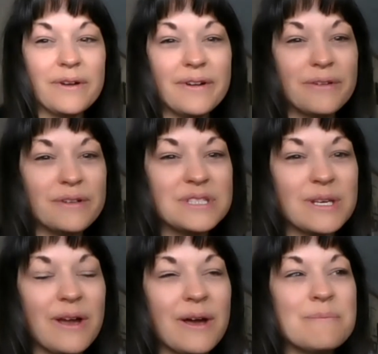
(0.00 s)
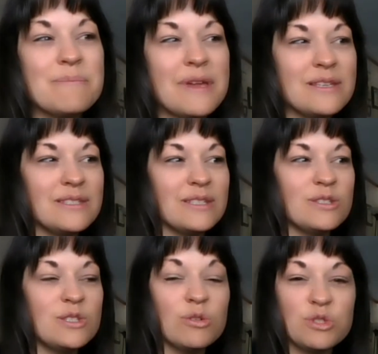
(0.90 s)
oh, it's amazing.
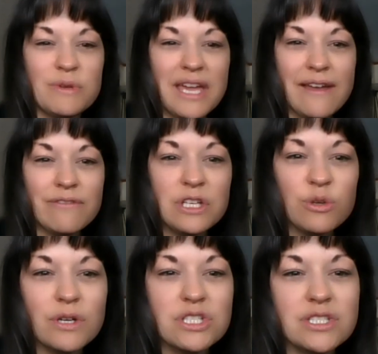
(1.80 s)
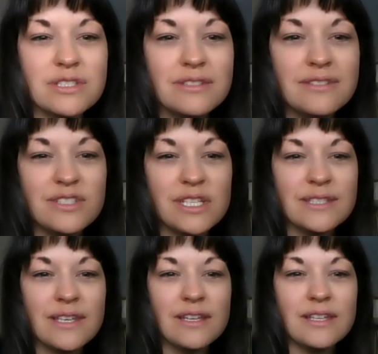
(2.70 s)
So, do we have any questions,
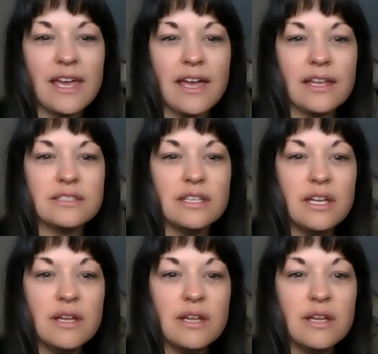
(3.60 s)
Jessica? That yes, we